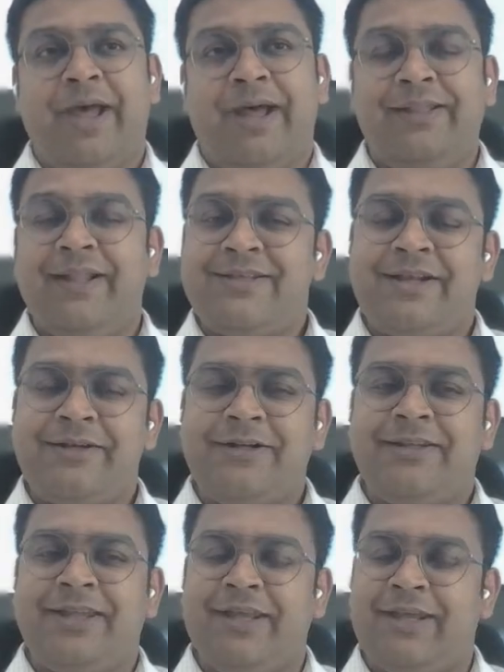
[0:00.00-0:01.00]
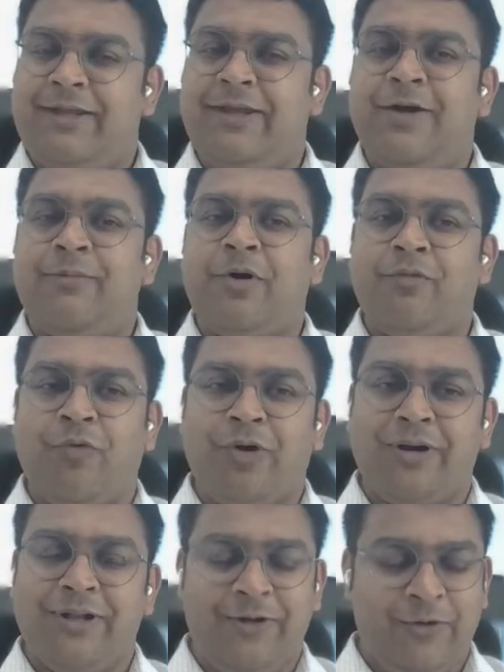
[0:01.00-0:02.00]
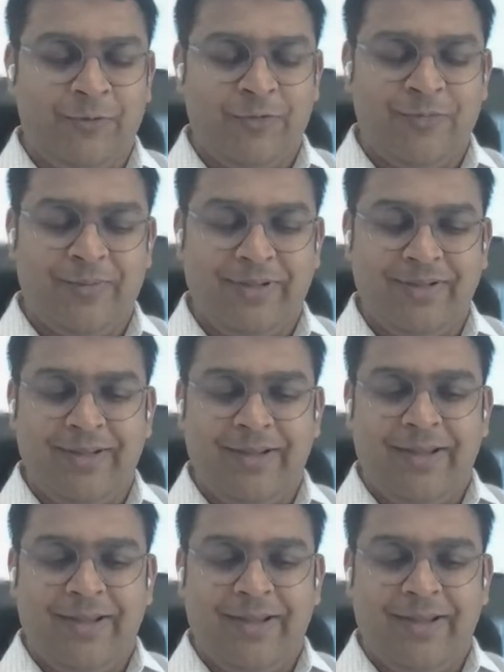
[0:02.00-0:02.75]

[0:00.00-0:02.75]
And then I started thinking about what he told me,